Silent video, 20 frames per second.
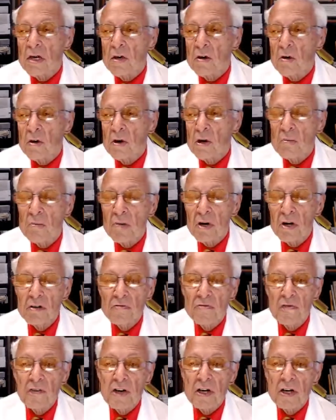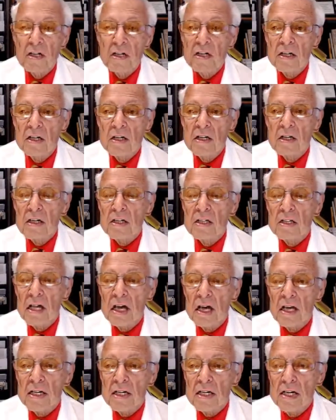Or you might find
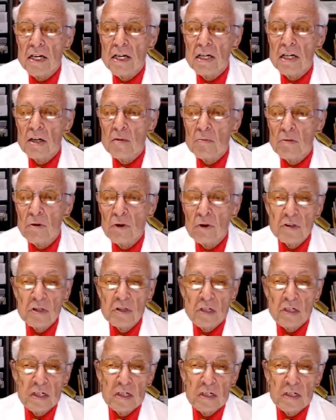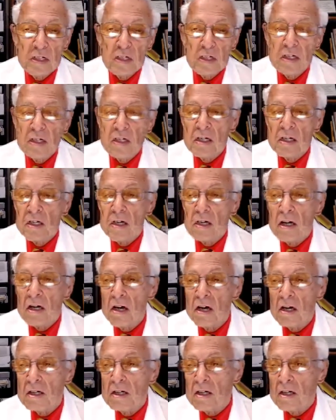that eating protein
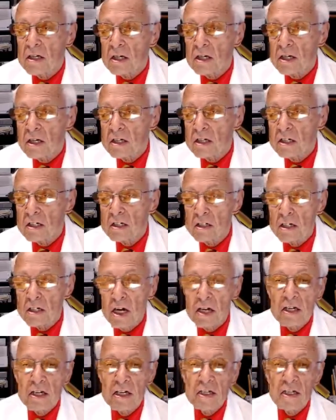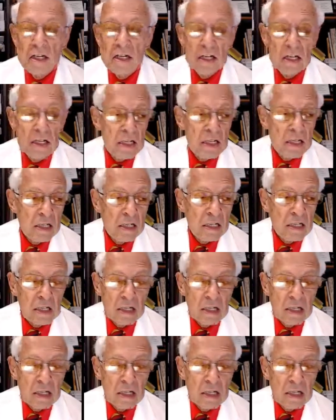on a jogging day,